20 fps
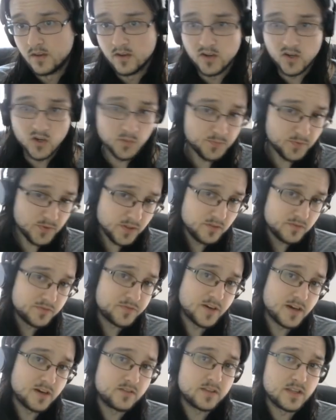Hopefully you
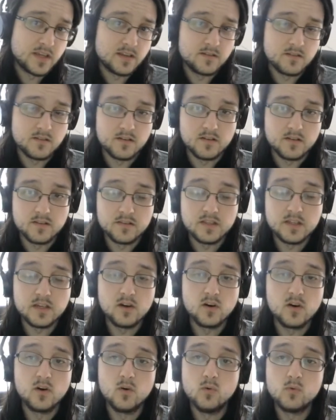found that
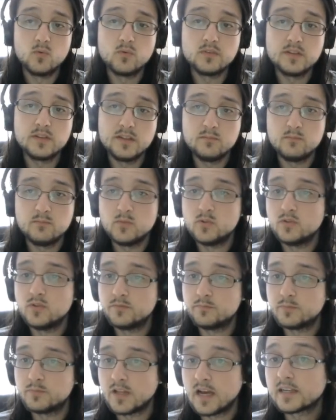the only
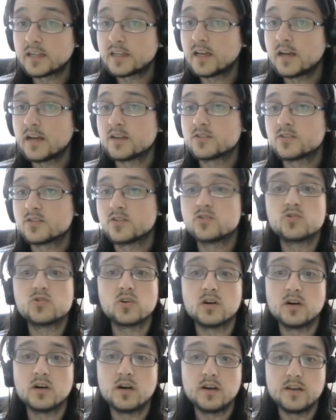move Black has to
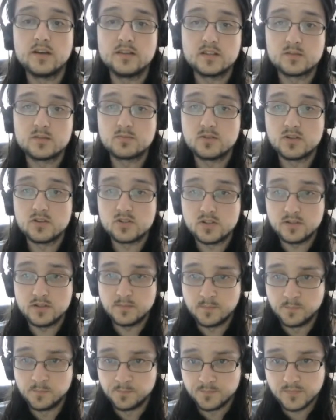draw in this position
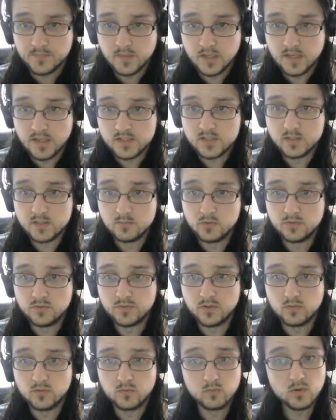is the
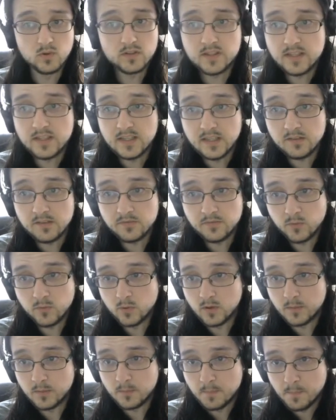move Rook
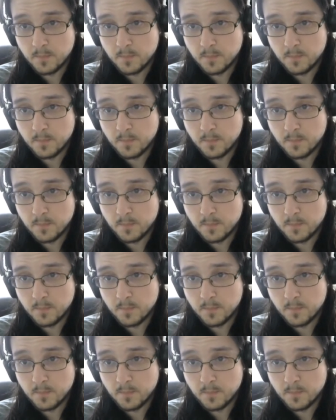e4.